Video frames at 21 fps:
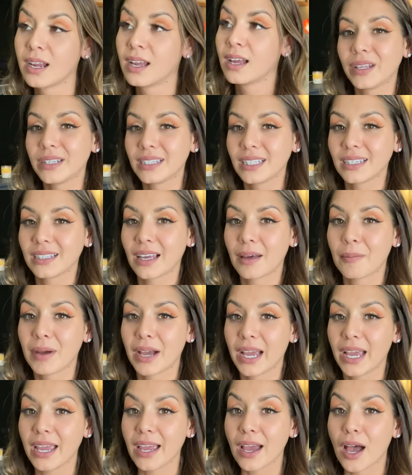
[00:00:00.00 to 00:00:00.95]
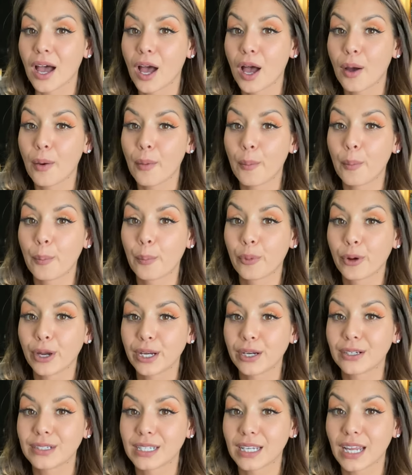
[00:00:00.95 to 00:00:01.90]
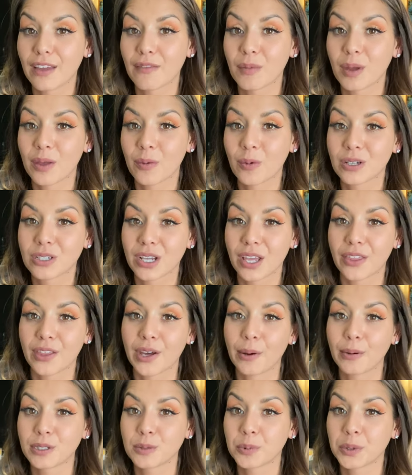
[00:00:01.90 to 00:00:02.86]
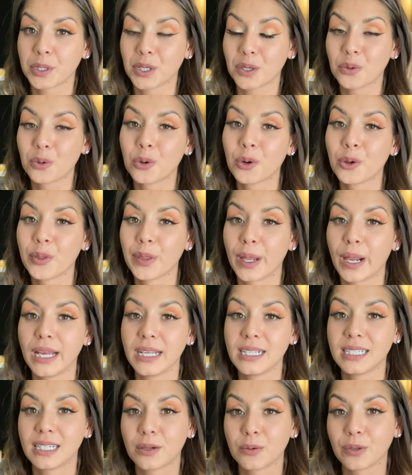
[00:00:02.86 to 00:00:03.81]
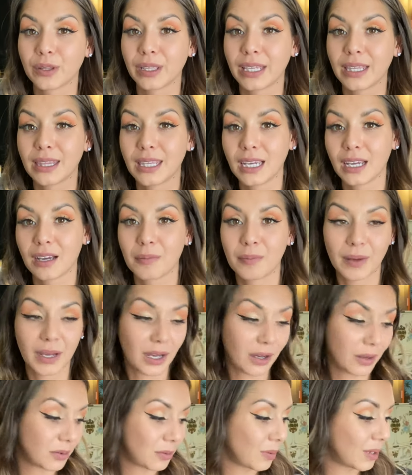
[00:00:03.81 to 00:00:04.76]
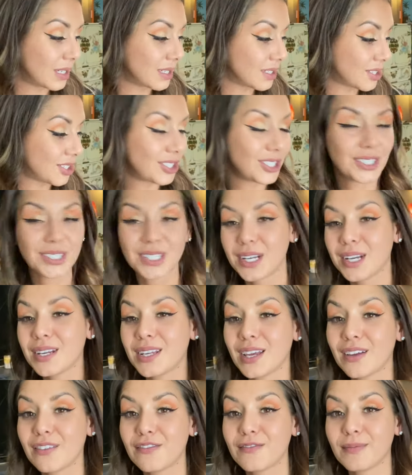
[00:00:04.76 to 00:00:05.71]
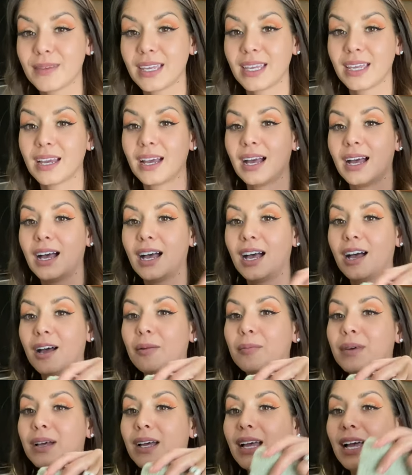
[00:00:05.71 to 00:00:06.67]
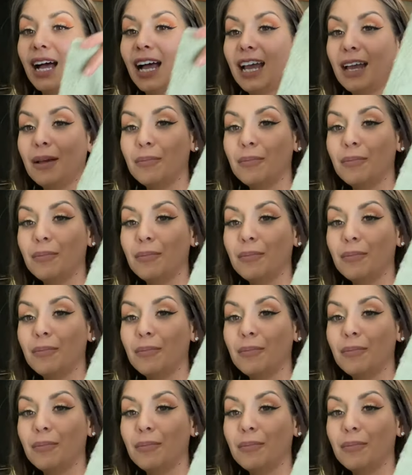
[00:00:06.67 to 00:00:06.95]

One thing that my breeder did give me, which I thought was pretty cool that I didn't really think about, was she did give me a